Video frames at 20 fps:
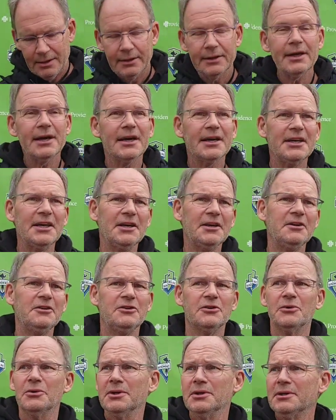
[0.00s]
Yeah, he can
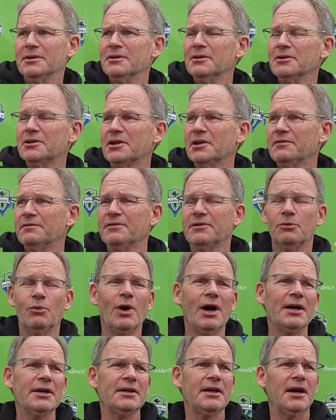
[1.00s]
do it. Look, if the
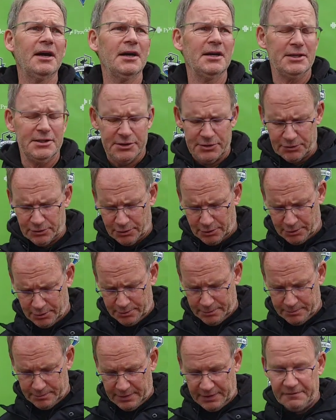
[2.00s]
wide guys are
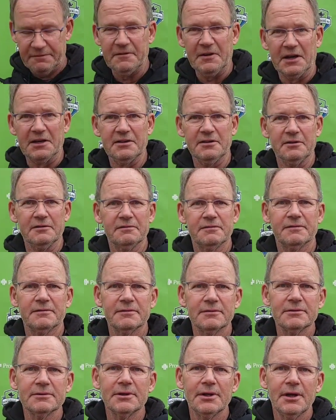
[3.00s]
effective,
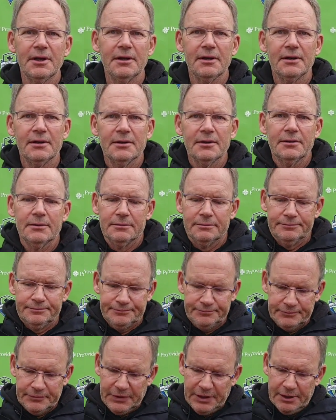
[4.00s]

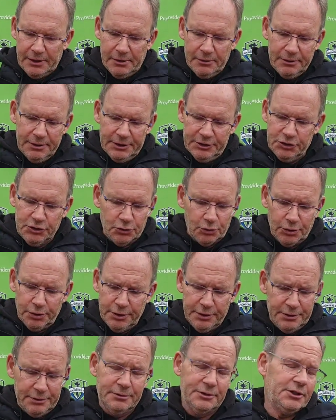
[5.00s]
you know, and
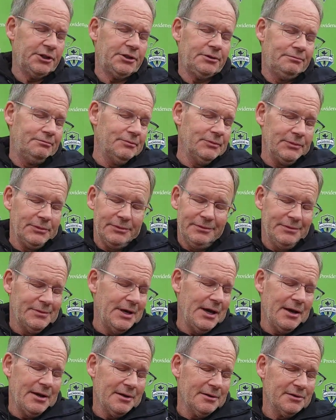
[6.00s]
Jordan's,
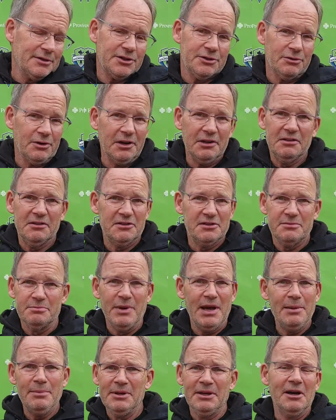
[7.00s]
strength is
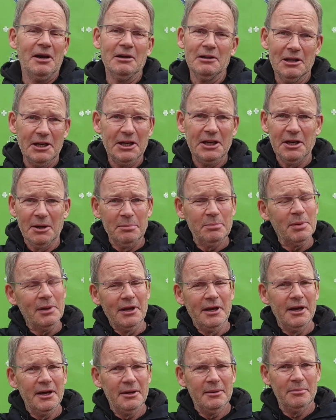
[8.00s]
maybe not link up
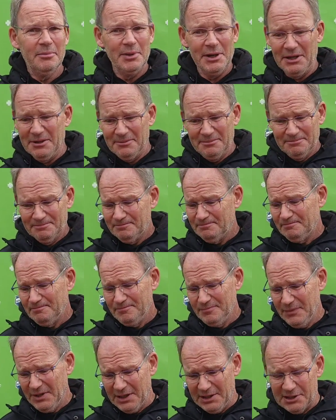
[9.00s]
play,
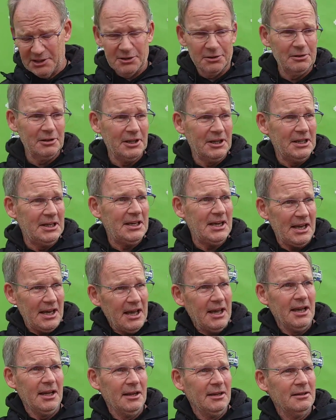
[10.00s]
but he certainly
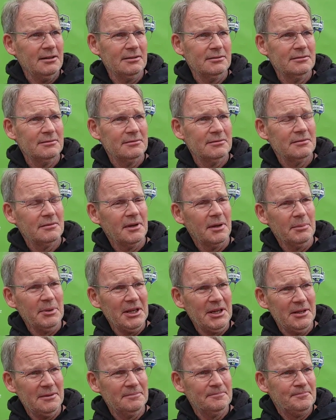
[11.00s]
can.
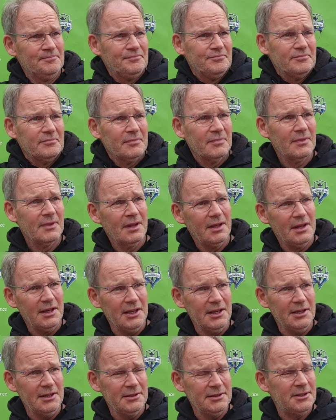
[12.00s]
I mean,
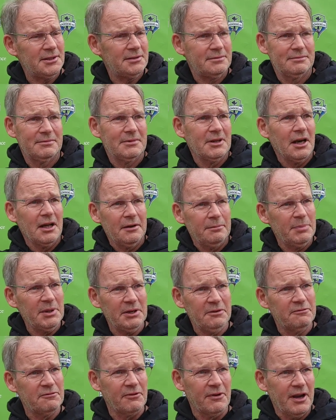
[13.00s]
he's got a
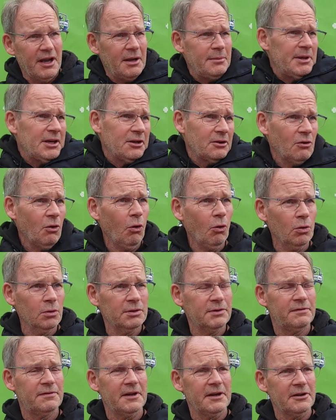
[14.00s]
big frame. He can pull
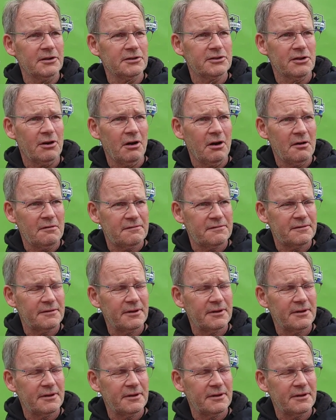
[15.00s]
defenders off.